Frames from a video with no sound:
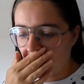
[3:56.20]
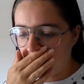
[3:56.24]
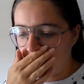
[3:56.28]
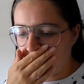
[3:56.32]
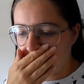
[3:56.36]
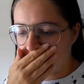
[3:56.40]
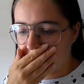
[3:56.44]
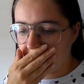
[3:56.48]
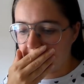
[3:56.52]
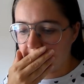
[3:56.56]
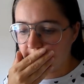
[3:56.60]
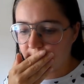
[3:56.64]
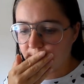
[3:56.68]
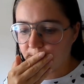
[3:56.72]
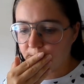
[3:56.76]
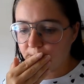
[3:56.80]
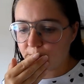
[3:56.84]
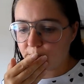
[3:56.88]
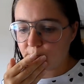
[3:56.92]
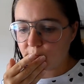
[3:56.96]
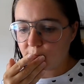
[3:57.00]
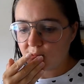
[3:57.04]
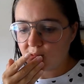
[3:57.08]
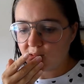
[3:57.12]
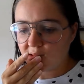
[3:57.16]
because
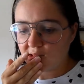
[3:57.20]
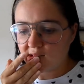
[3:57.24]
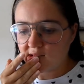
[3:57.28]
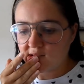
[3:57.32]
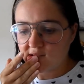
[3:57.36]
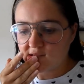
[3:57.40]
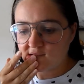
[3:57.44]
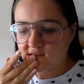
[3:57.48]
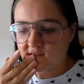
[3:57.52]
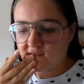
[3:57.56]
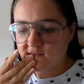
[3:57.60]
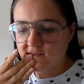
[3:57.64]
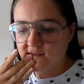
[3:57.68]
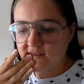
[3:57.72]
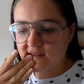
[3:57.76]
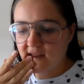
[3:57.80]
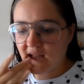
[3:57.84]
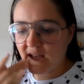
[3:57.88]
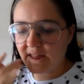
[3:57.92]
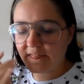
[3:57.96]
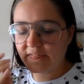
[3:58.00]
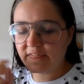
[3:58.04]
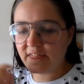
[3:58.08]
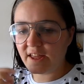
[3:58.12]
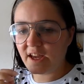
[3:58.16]

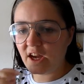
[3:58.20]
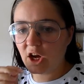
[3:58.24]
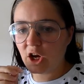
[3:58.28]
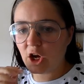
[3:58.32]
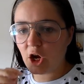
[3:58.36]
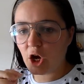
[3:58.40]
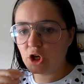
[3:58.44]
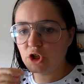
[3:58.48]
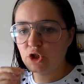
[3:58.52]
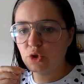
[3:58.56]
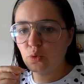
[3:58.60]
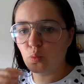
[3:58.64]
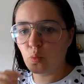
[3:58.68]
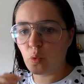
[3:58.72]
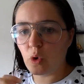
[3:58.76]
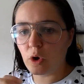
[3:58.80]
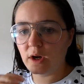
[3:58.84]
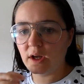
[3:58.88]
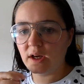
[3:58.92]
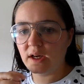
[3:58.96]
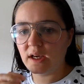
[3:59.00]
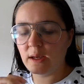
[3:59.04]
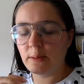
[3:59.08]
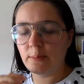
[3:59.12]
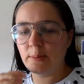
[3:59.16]
I think I kind of
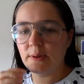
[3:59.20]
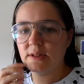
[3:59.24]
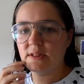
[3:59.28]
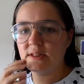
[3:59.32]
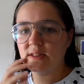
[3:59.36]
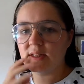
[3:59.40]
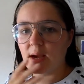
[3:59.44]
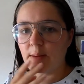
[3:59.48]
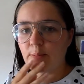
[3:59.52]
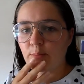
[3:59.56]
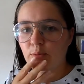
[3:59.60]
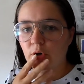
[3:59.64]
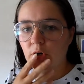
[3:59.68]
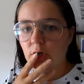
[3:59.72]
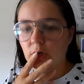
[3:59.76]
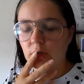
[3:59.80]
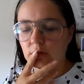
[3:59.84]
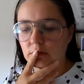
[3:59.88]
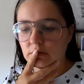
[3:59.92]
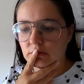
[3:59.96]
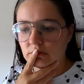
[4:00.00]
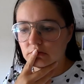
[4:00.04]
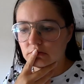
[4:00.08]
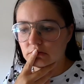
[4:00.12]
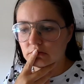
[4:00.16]
wanna keep it
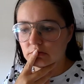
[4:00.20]
separate